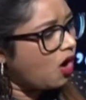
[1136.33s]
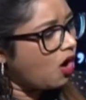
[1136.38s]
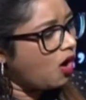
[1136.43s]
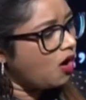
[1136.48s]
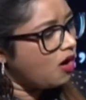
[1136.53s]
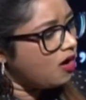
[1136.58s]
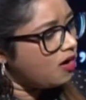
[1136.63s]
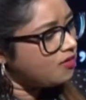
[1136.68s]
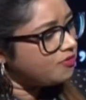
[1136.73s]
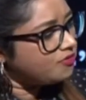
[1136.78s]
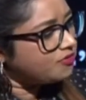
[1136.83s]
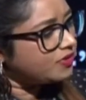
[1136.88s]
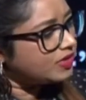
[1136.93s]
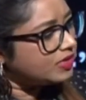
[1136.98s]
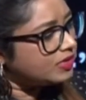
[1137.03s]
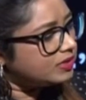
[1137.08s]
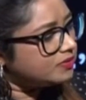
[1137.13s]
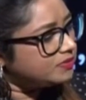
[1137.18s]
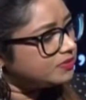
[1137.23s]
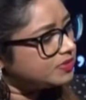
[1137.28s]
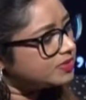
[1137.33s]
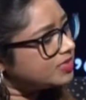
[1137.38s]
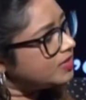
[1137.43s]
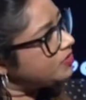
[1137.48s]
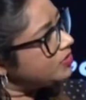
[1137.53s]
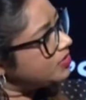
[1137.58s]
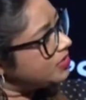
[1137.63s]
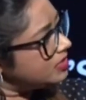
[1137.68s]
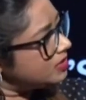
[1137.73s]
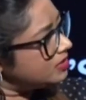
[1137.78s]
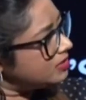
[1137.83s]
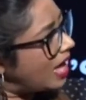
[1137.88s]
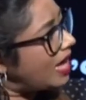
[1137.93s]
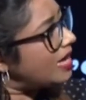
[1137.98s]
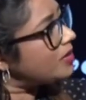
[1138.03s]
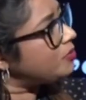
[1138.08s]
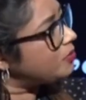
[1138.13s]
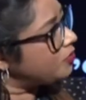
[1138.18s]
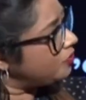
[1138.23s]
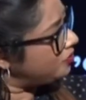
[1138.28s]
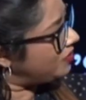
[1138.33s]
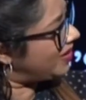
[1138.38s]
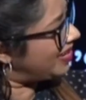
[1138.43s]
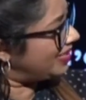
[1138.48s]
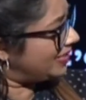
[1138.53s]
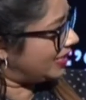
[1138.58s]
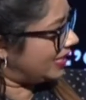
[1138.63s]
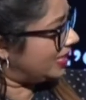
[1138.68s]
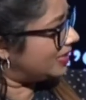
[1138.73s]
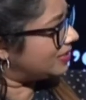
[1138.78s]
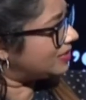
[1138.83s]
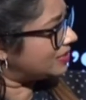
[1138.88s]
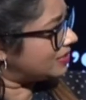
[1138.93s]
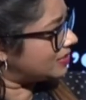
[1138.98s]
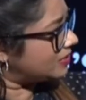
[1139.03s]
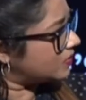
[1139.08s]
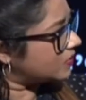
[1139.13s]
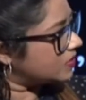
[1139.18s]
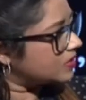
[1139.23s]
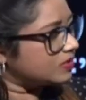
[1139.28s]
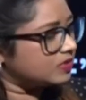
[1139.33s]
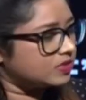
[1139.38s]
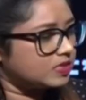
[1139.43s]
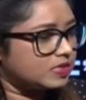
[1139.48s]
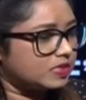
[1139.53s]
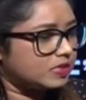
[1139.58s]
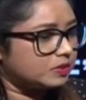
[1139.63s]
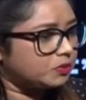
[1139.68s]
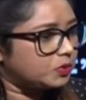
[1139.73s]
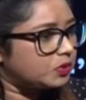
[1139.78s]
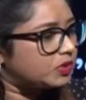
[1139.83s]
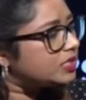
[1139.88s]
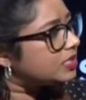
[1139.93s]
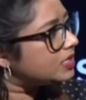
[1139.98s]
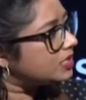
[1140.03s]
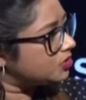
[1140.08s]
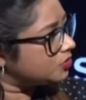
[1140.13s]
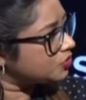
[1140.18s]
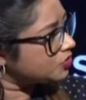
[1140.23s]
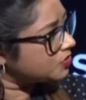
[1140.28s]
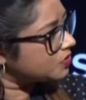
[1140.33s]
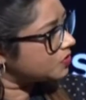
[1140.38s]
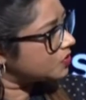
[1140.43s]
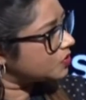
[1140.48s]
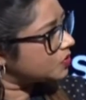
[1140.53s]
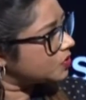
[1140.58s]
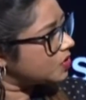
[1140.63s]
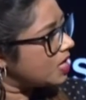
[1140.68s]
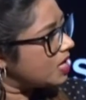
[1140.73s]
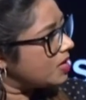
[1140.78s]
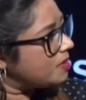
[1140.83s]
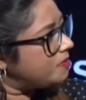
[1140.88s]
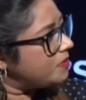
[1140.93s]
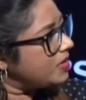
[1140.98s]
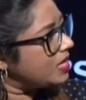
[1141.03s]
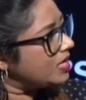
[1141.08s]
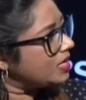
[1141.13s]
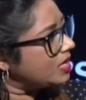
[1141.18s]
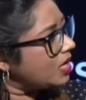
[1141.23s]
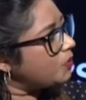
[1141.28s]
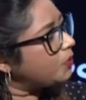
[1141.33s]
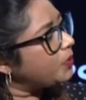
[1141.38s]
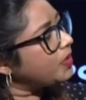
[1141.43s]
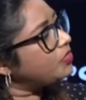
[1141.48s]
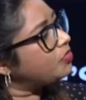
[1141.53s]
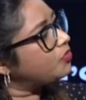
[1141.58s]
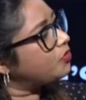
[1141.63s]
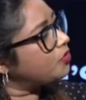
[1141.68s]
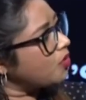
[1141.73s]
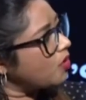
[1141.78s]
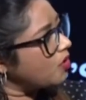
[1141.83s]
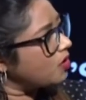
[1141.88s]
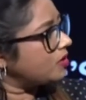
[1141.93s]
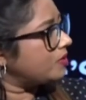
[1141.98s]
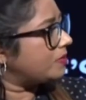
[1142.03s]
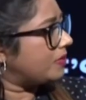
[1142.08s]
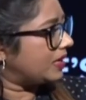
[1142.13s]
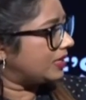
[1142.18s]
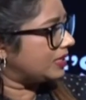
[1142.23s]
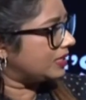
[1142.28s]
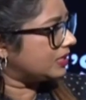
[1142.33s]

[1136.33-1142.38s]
of several high-profile cases concerning politicians being withdrawn by